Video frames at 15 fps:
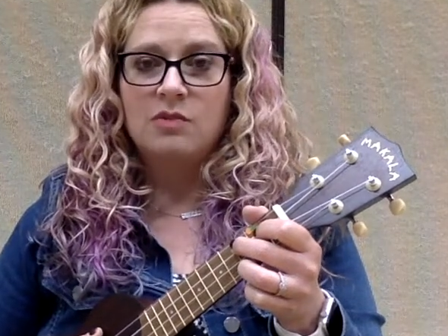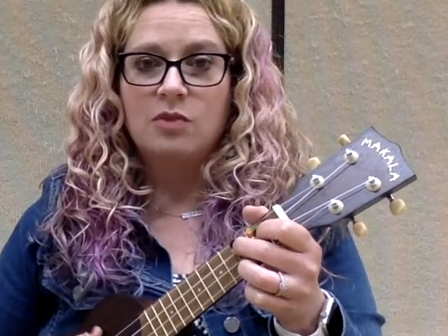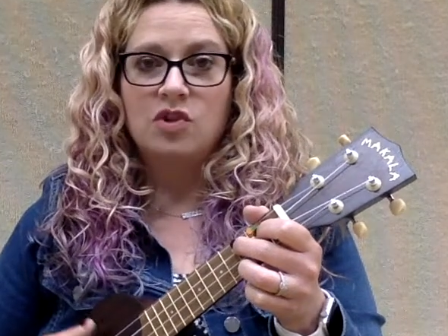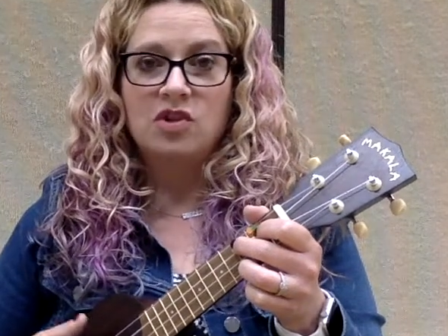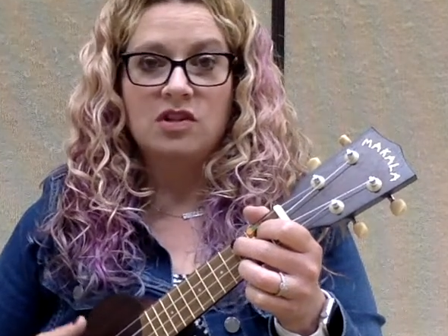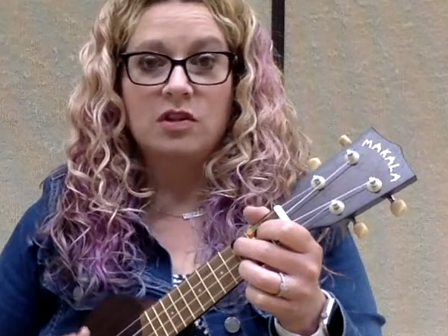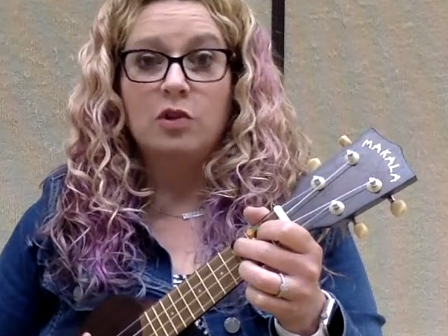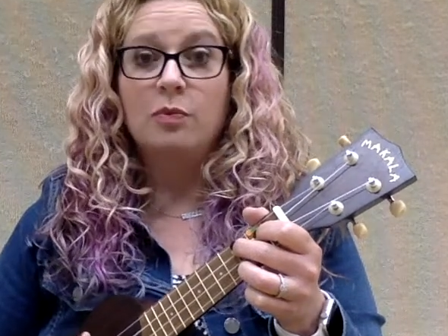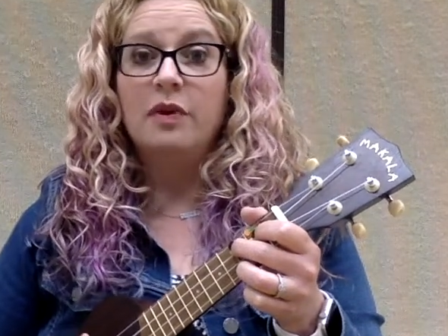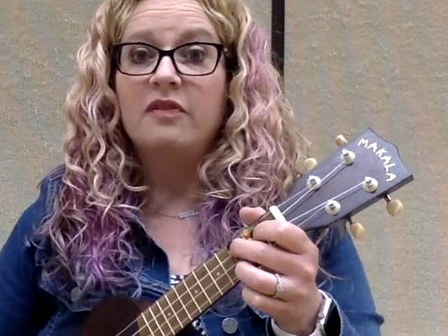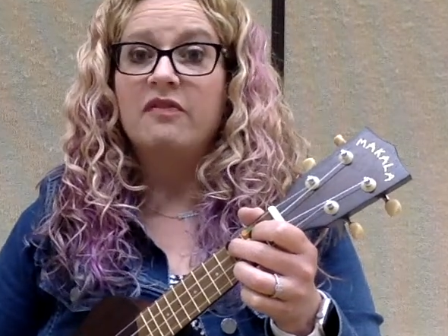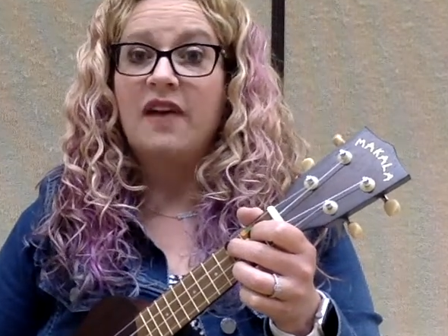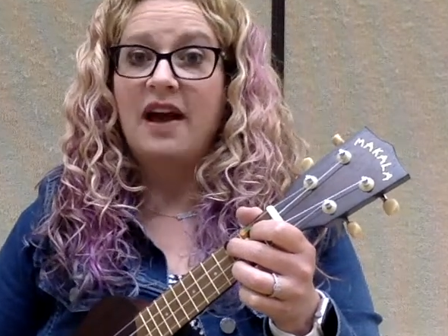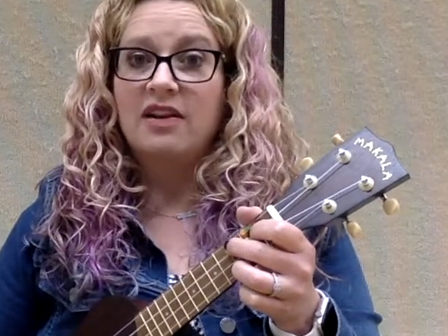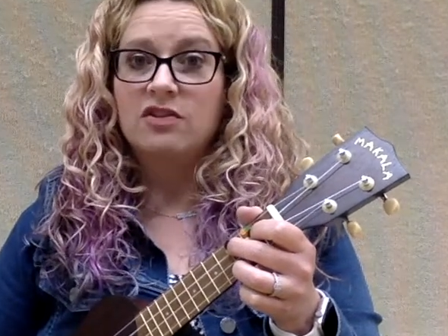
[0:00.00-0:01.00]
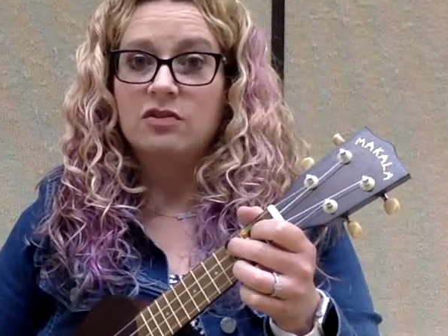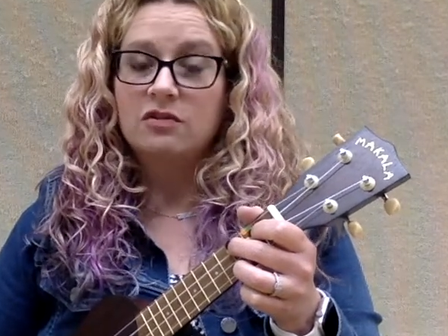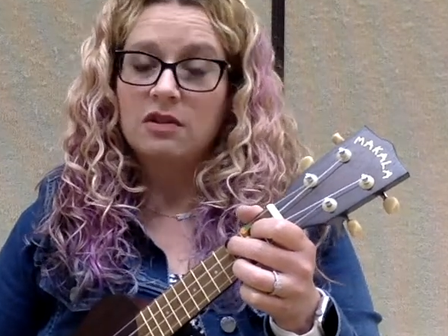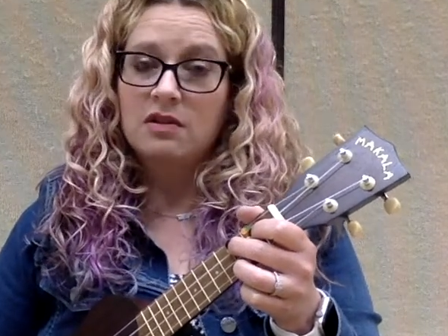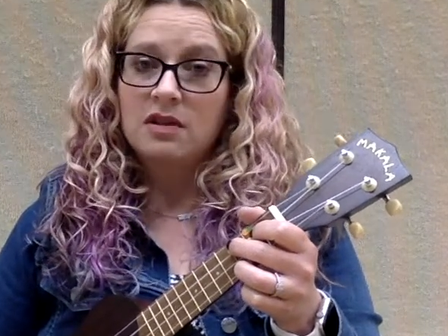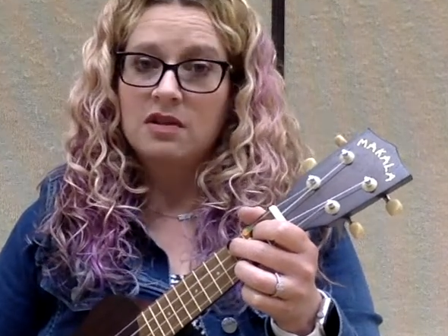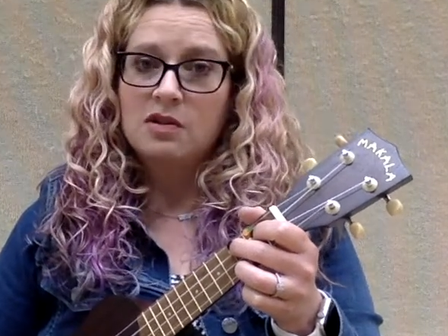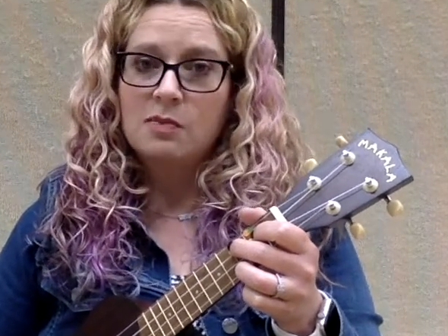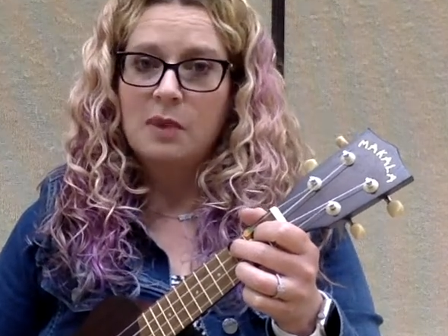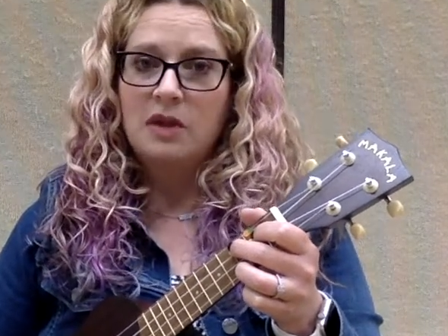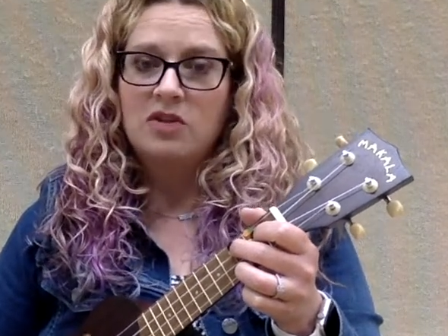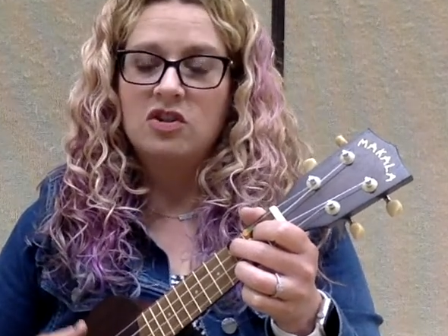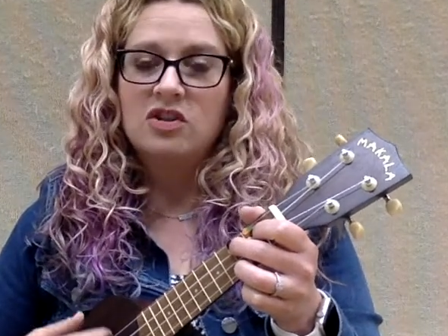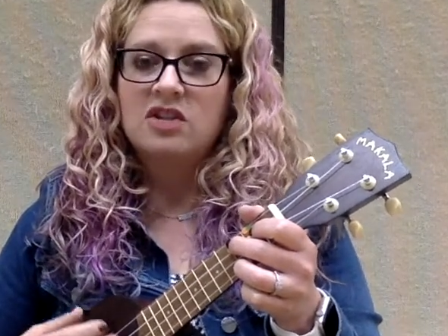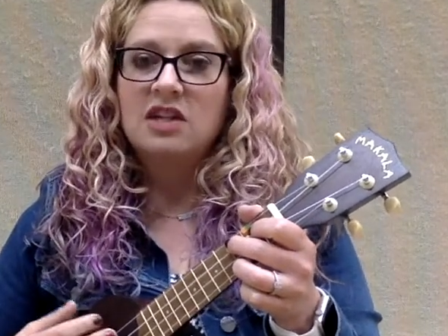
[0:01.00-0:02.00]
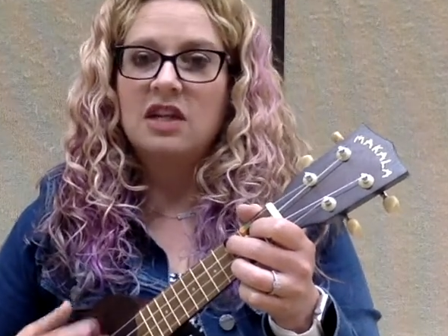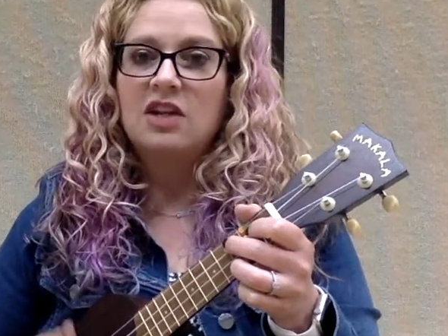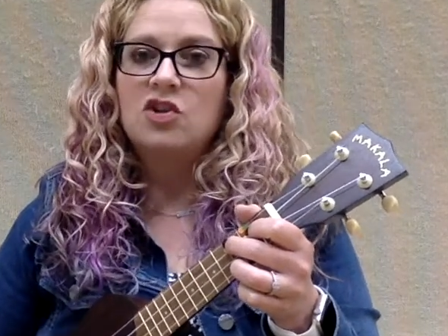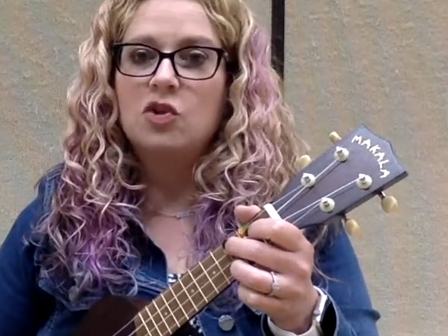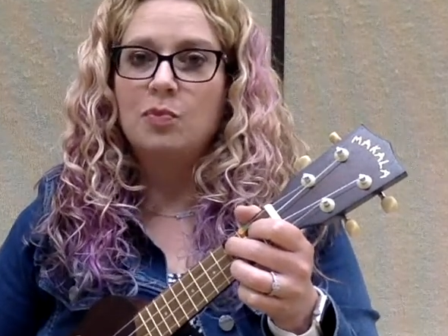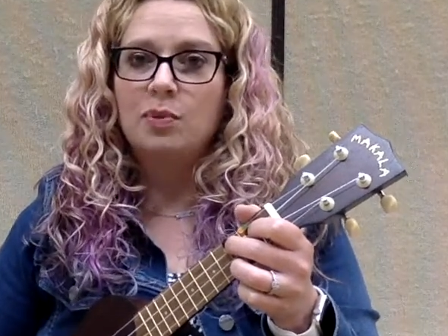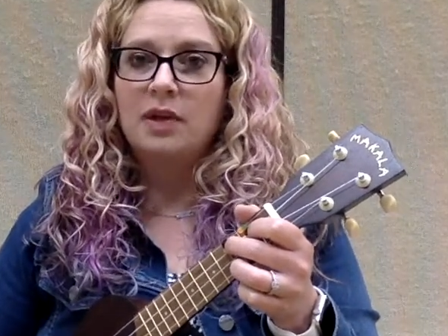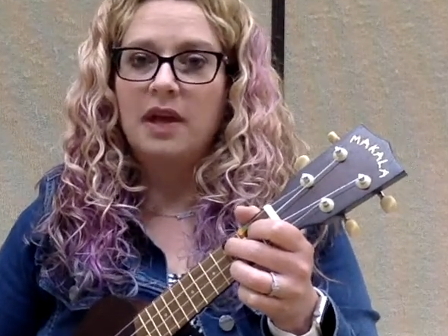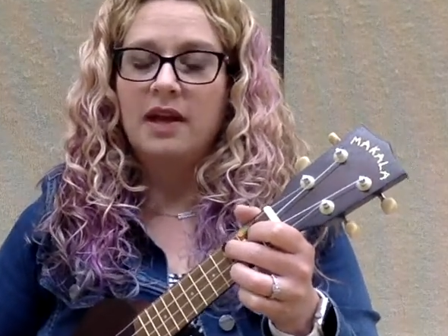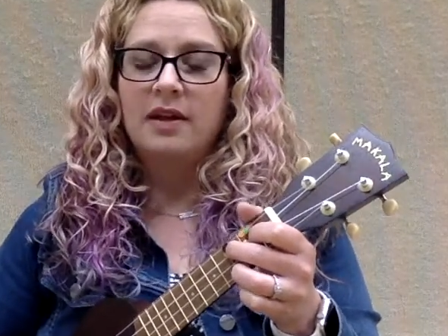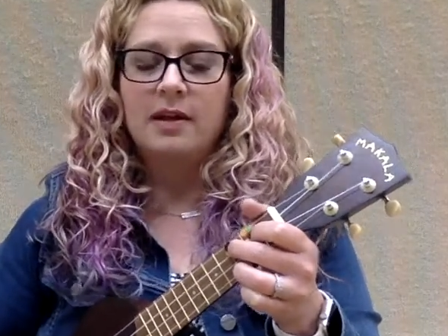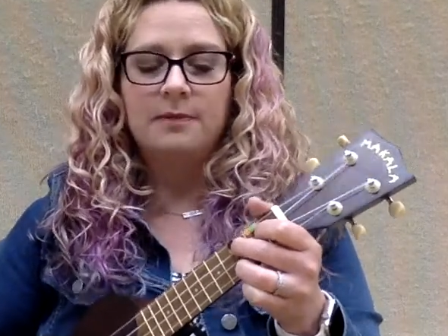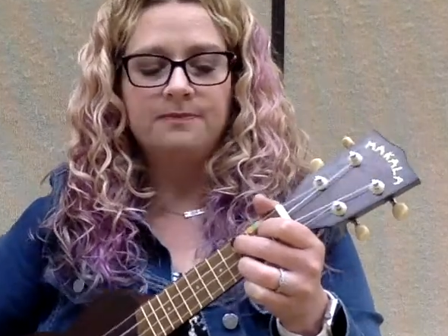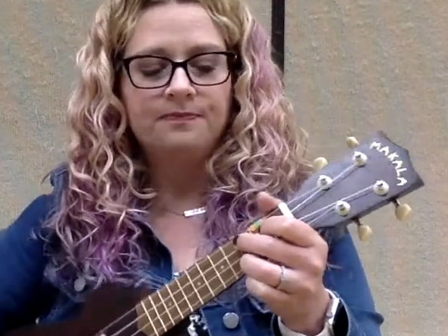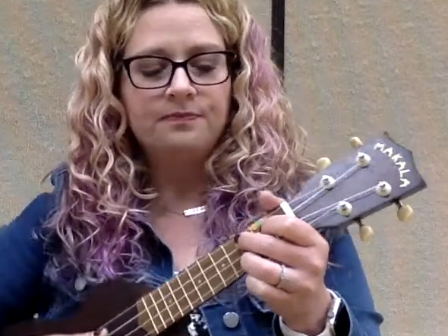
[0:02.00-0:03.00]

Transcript: which is a little bit faster than this. But just to get you playing it,